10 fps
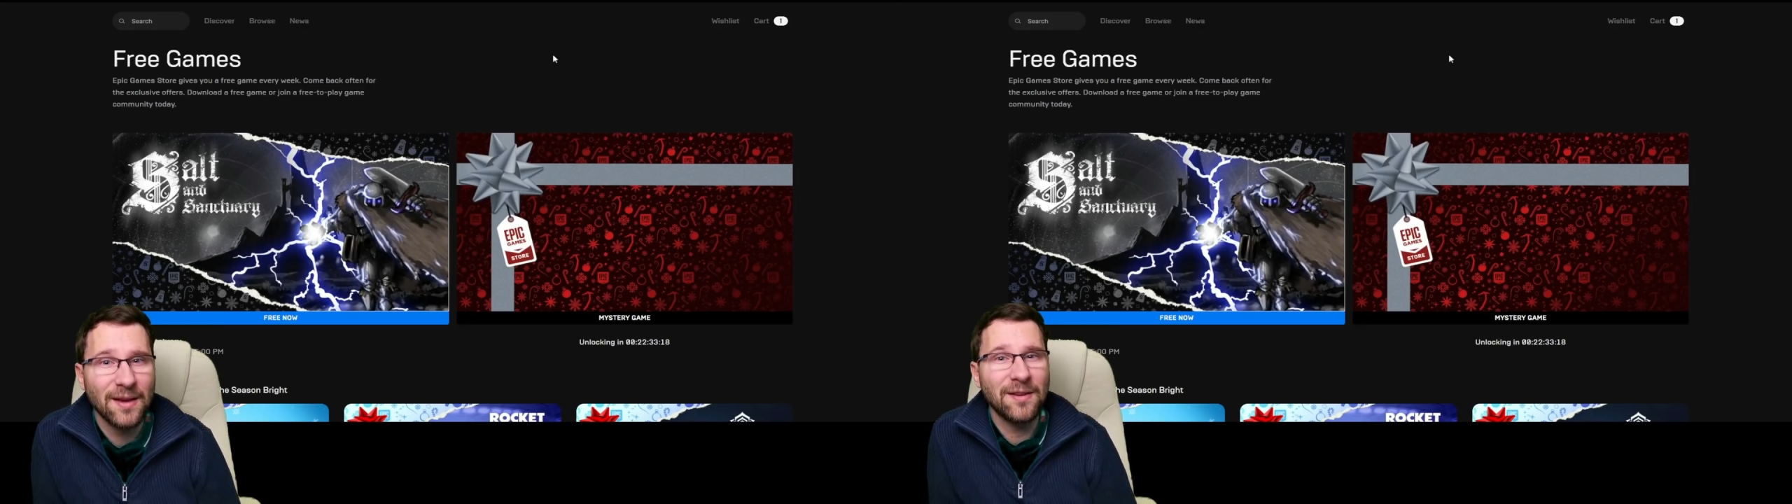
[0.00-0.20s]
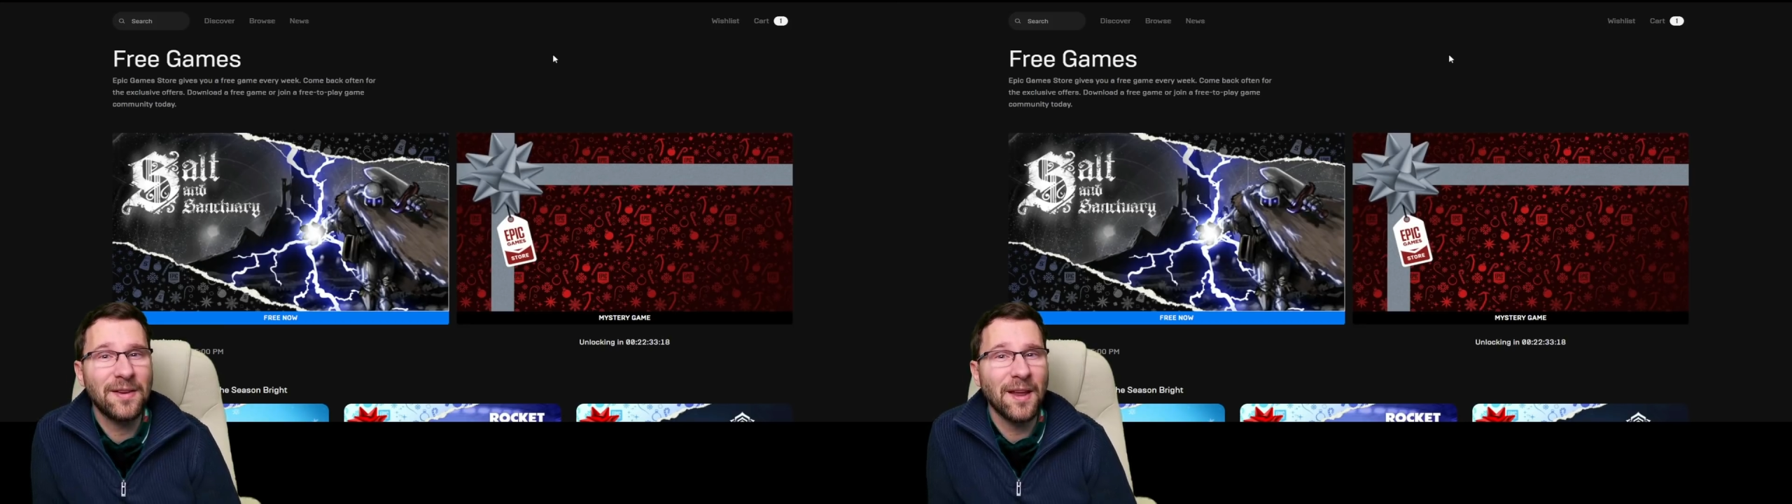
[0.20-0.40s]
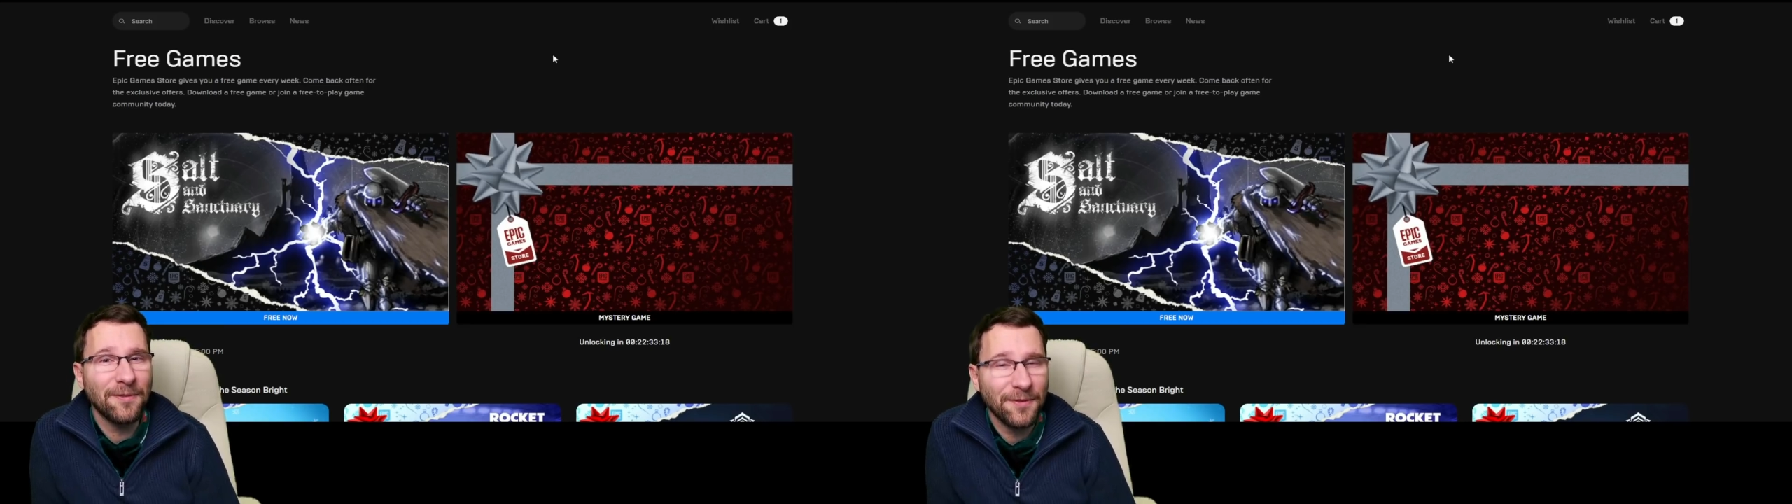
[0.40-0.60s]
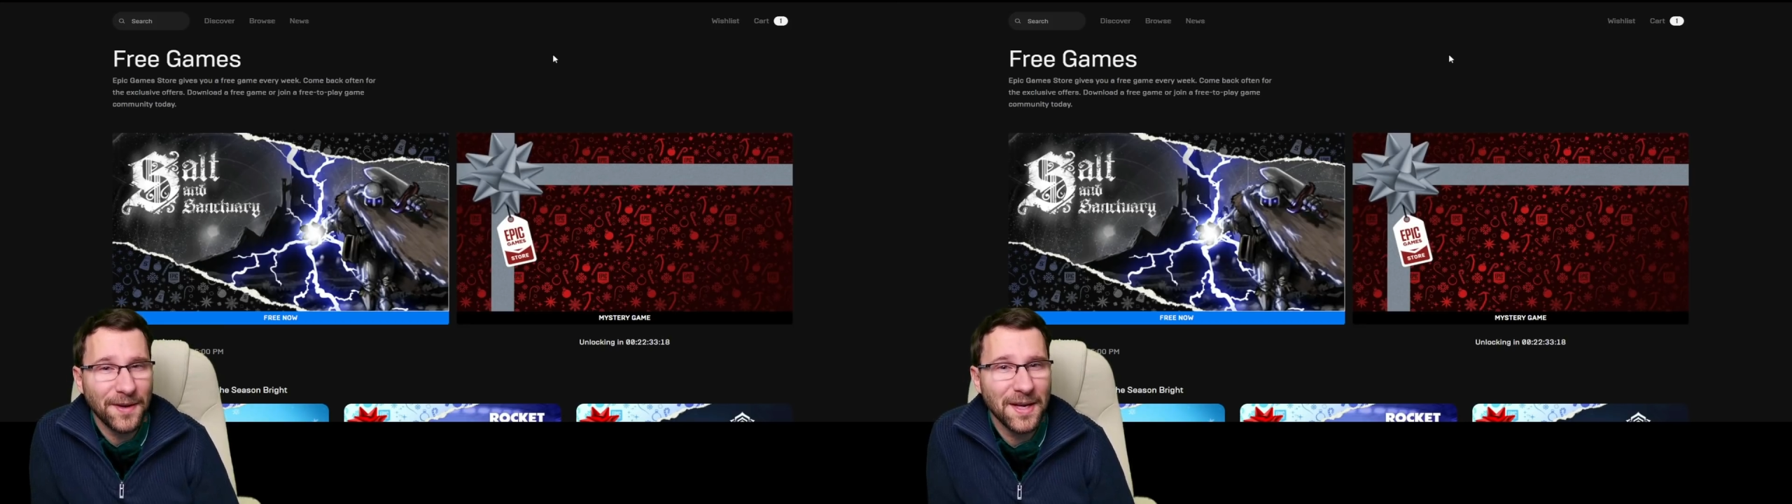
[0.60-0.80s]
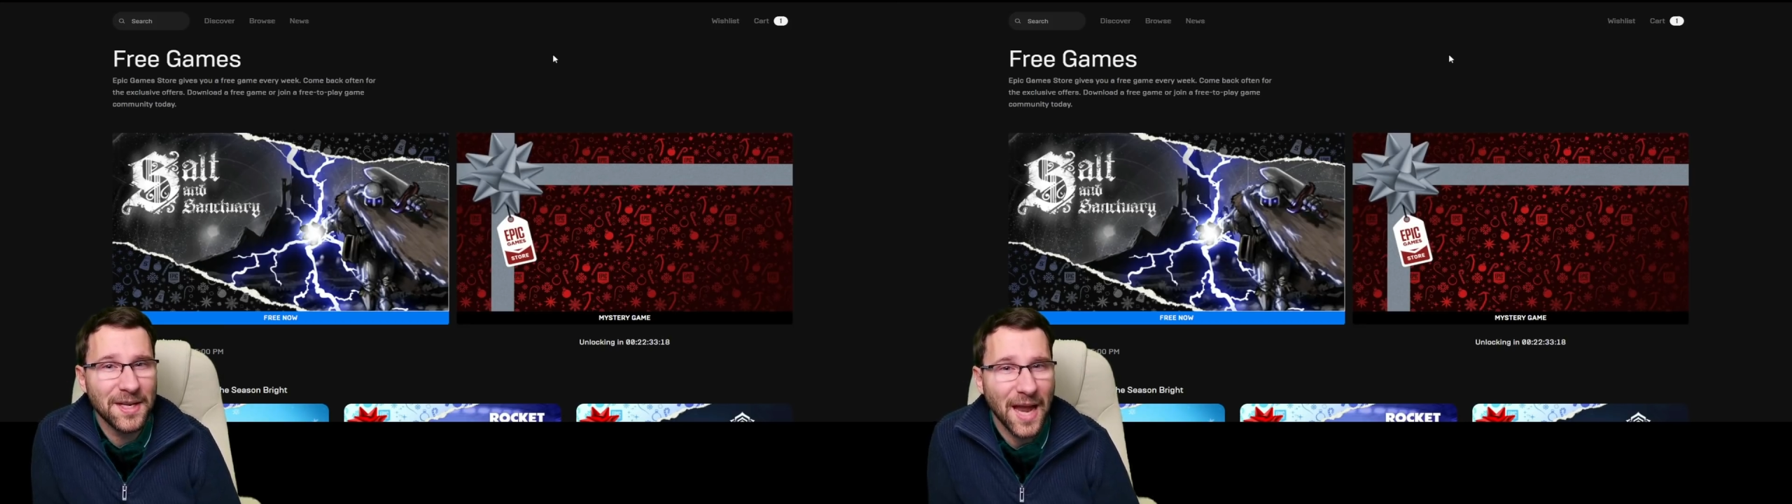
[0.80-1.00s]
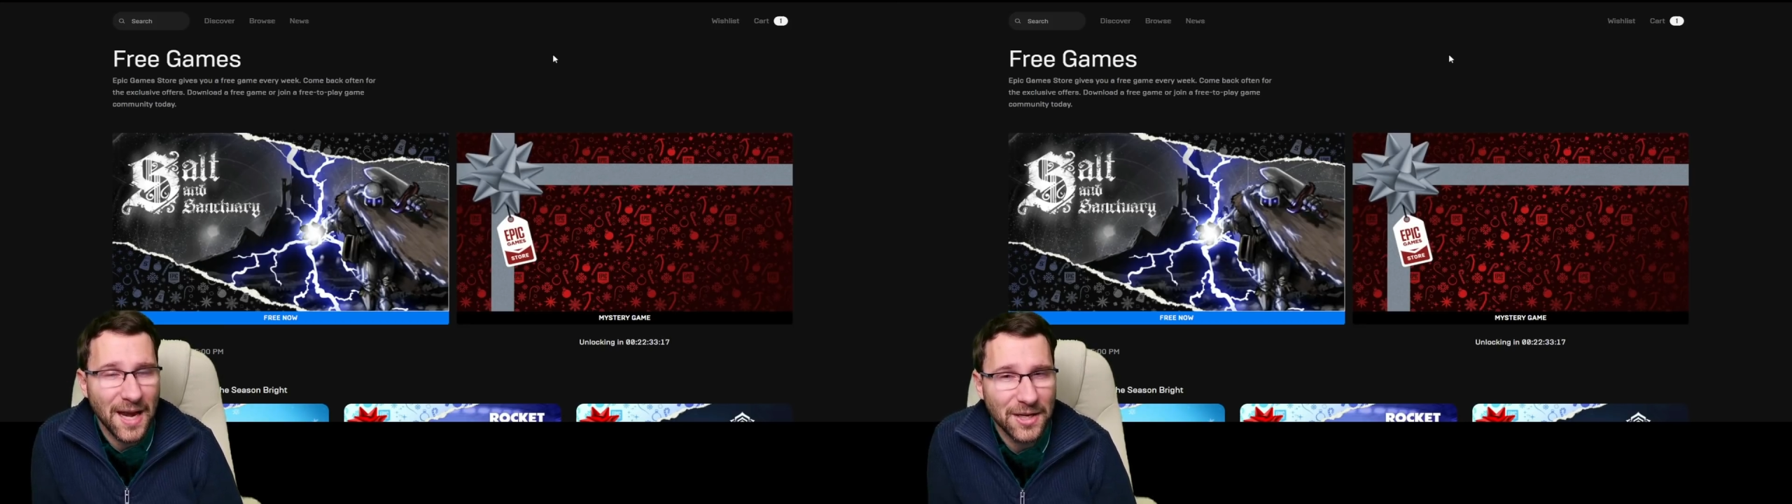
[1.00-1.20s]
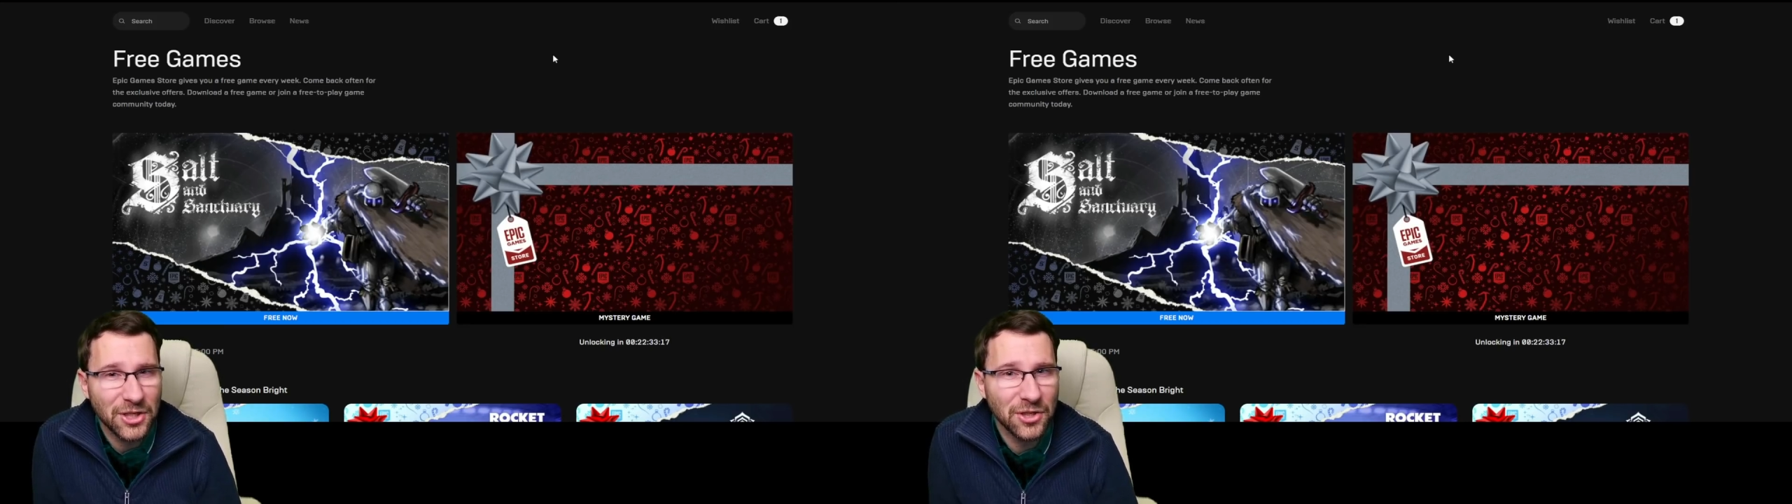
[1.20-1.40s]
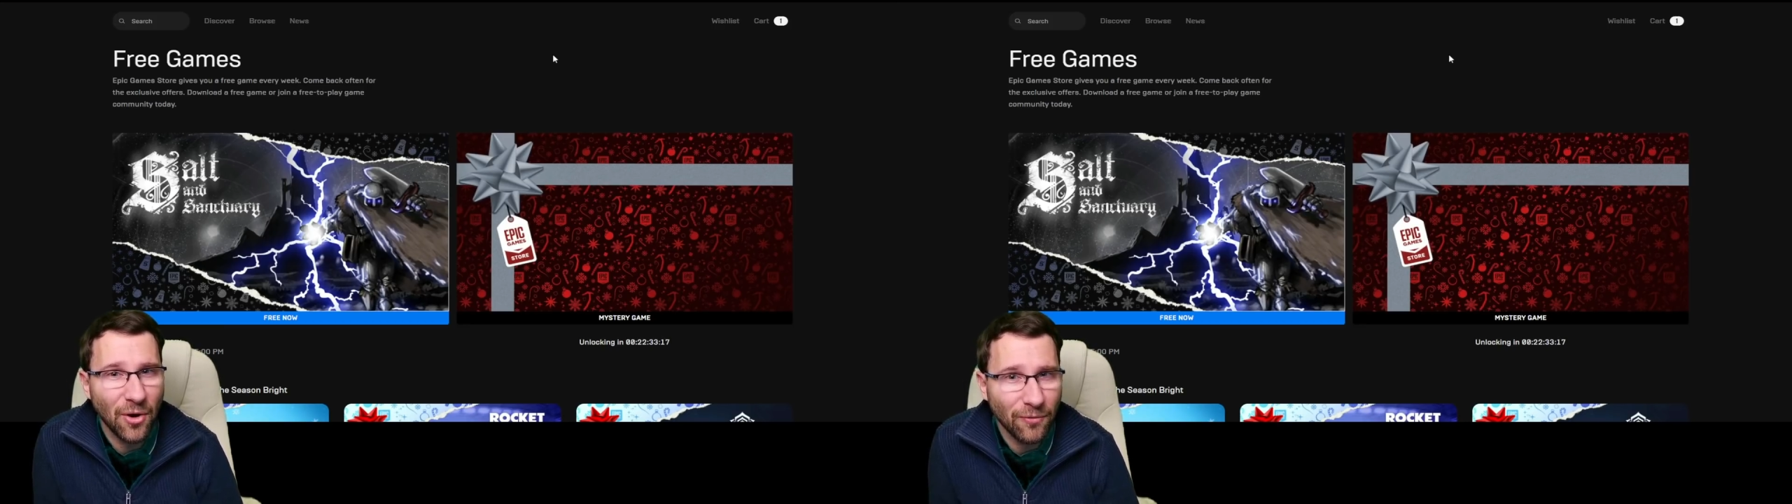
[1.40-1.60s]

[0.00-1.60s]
the definite edition